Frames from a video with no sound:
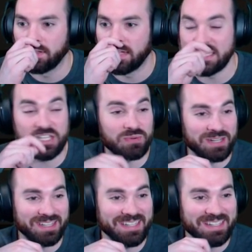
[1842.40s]
Is it
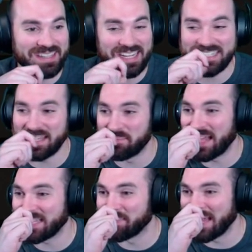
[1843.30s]
really? That's
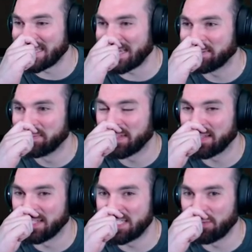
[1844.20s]
that's yeah. amazing.
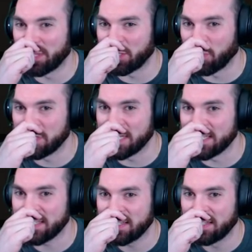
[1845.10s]
Let's see what the torch
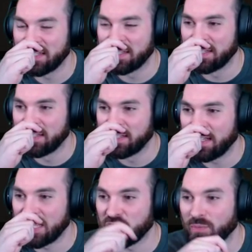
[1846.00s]
is.
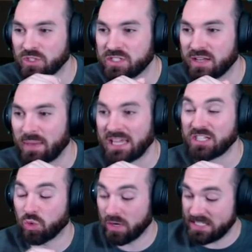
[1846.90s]
It's almost done making.
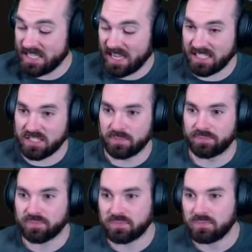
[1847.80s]
20 seconds.
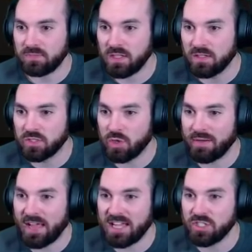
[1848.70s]
Do you
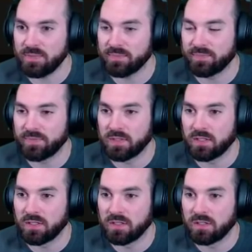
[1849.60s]
have a hatchet?
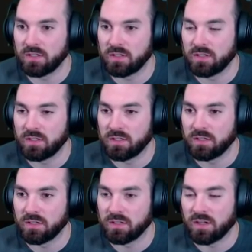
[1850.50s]
Make him one.
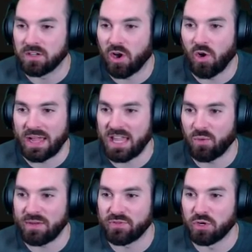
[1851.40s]
Oh, I can't
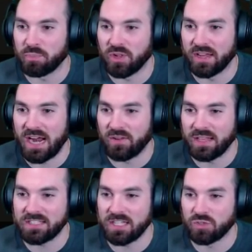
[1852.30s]
wait for you to pull it out.
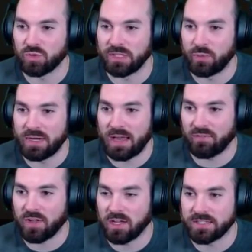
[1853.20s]
That sounds really weird out
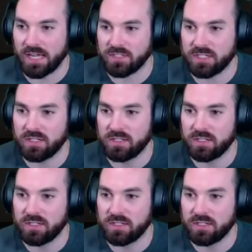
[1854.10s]
of context.